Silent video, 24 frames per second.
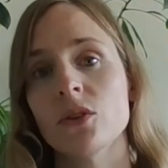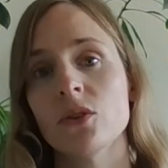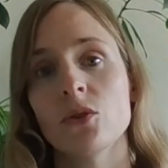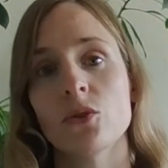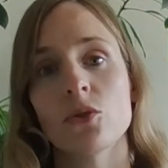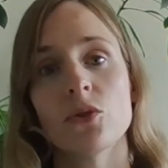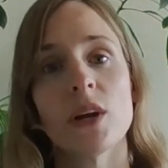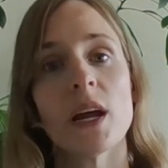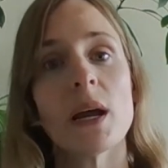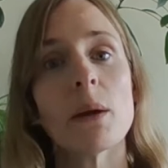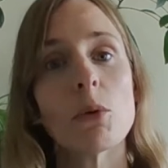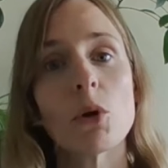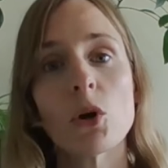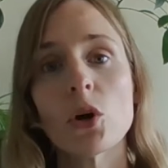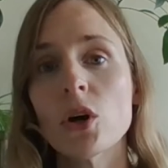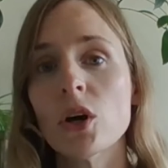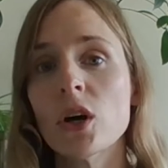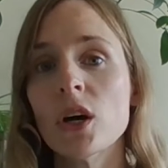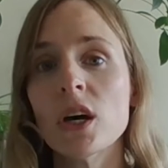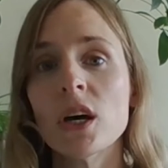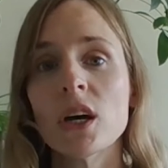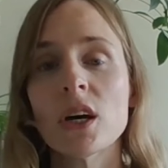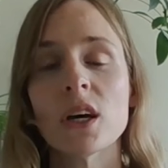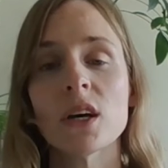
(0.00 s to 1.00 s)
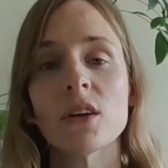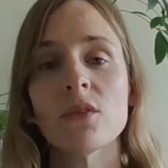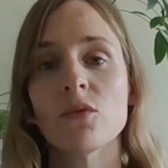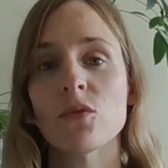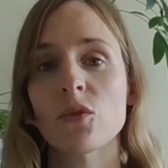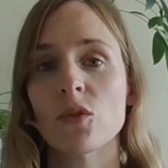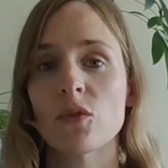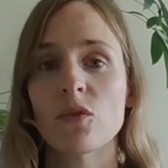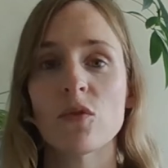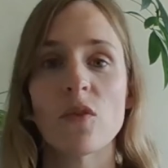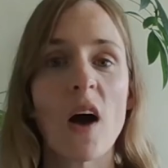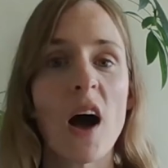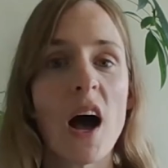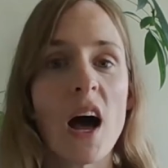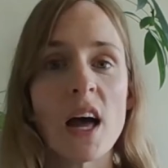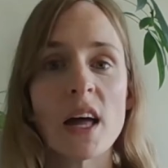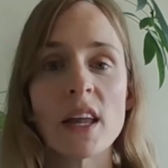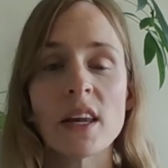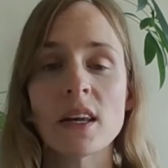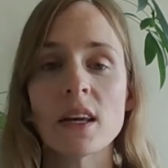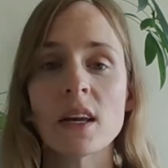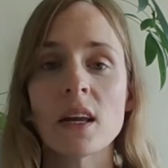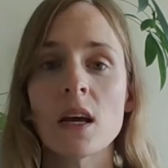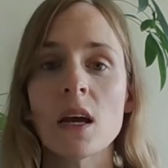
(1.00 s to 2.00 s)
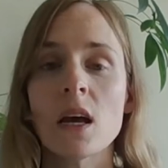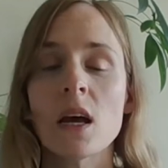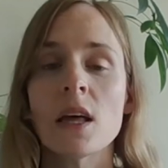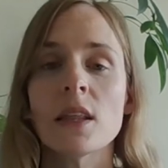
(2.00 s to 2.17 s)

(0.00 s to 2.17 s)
your neighborhood for fun.